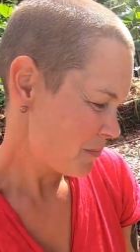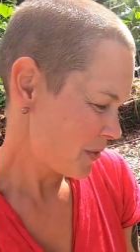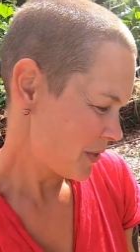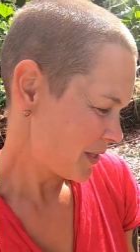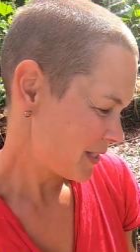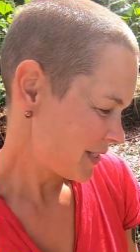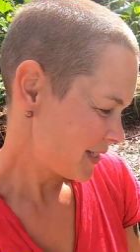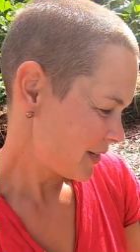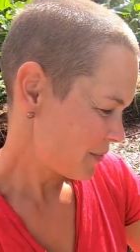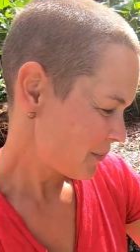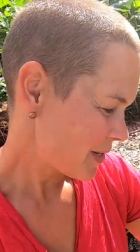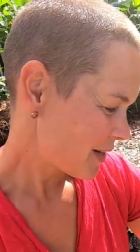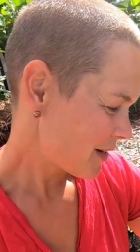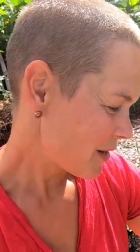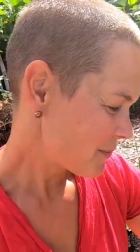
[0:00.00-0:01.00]
But uh,
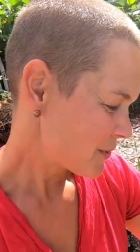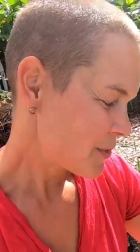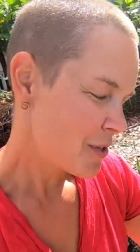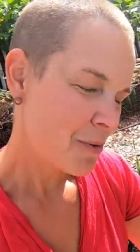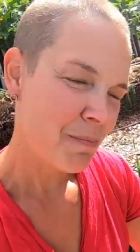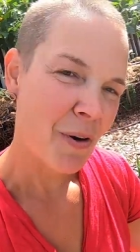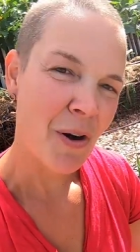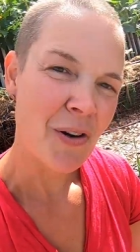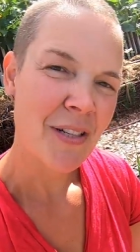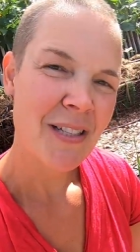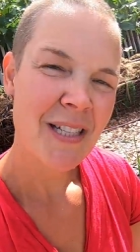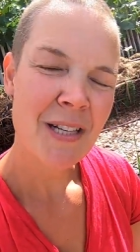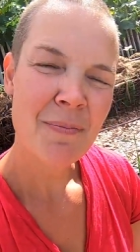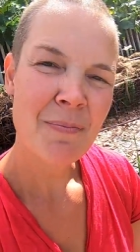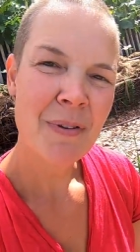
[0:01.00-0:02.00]
when it comes to the
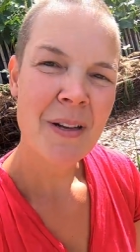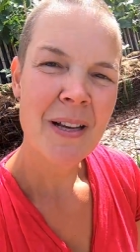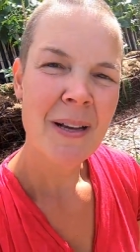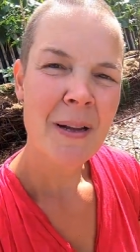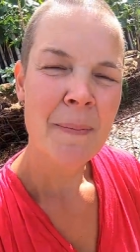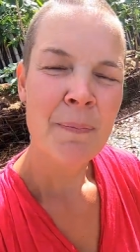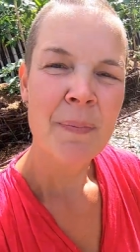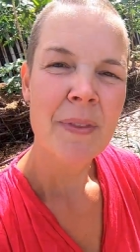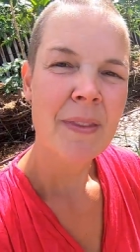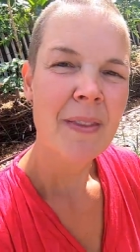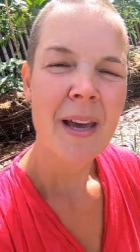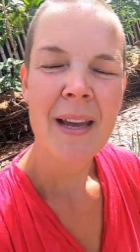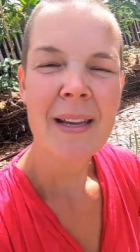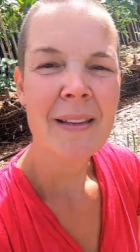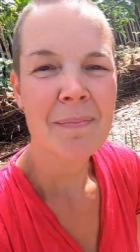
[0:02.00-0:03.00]
parsnip,
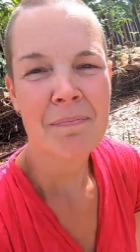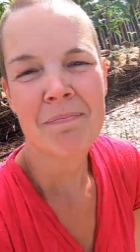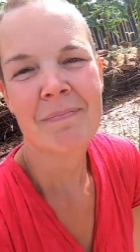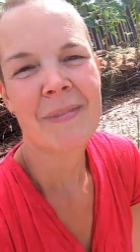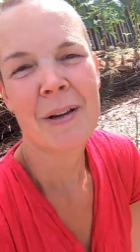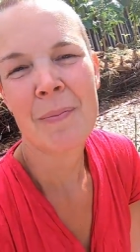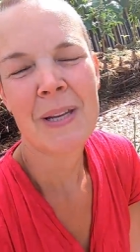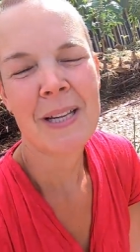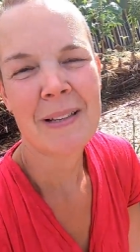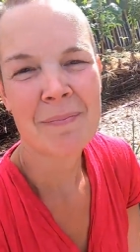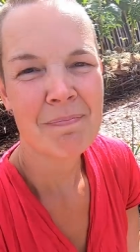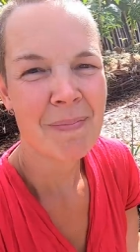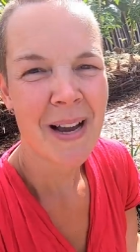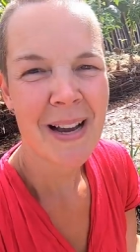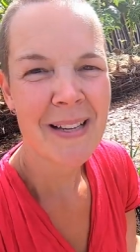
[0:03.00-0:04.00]
I I
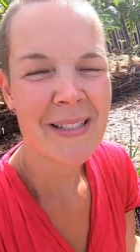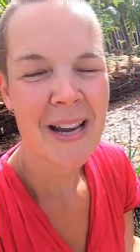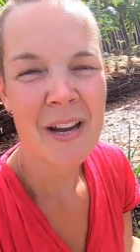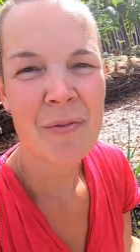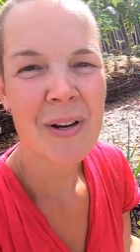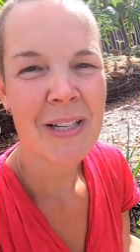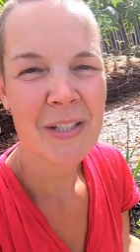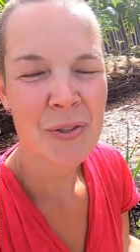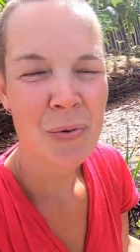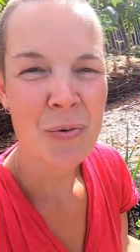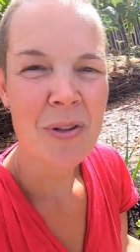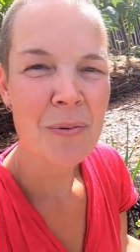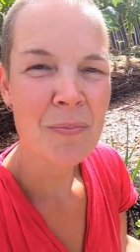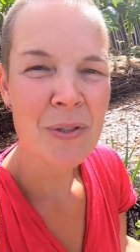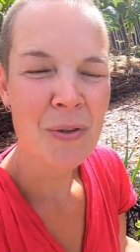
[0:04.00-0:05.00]
mean I direct
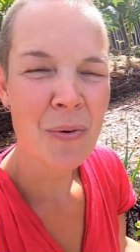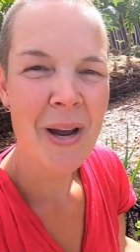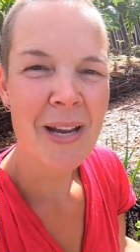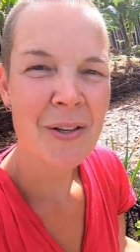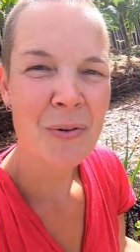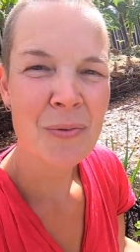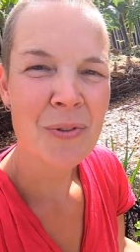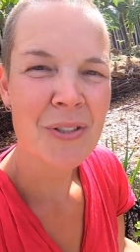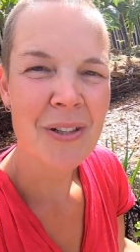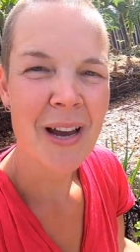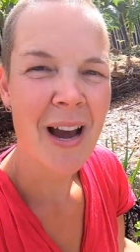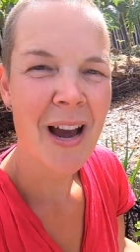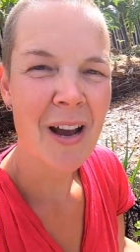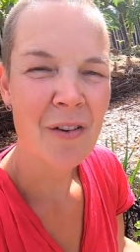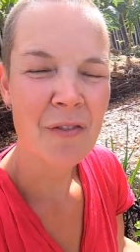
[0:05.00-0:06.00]
sow them, so I don't
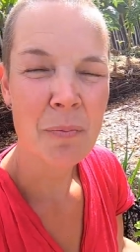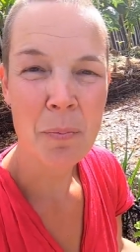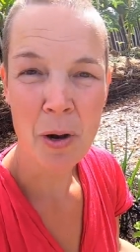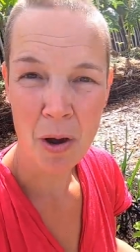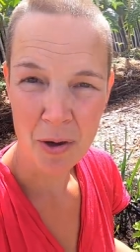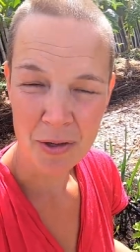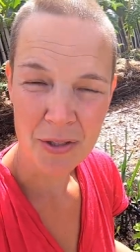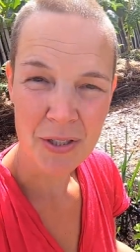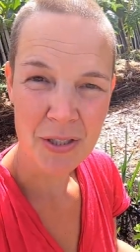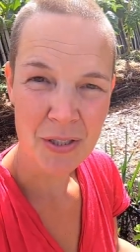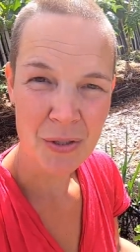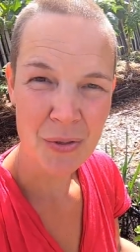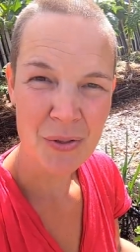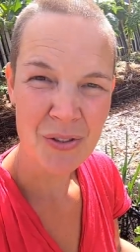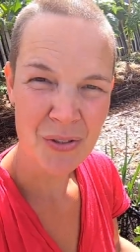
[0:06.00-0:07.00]
have plants
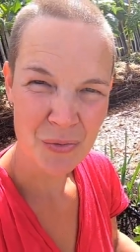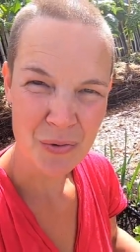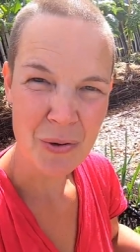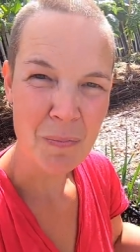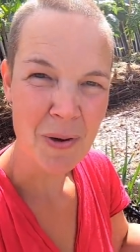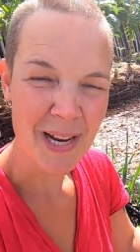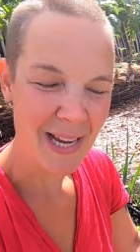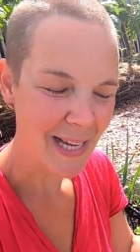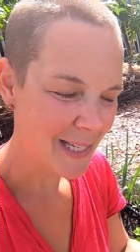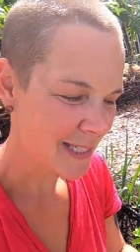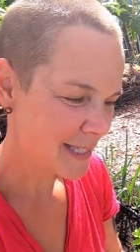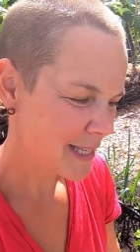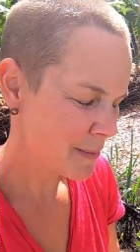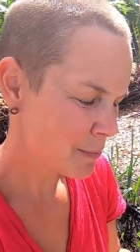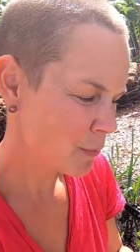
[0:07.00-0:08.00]
to to
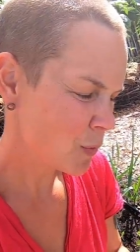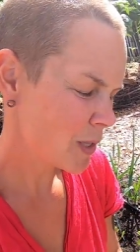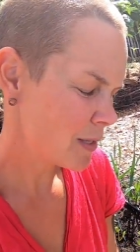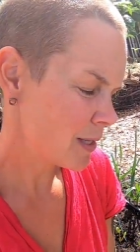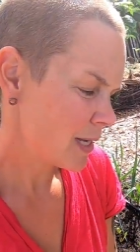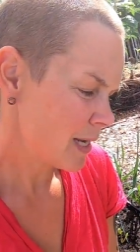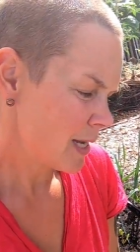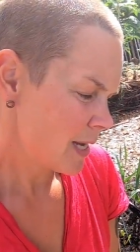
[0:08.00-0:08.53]
replace them with.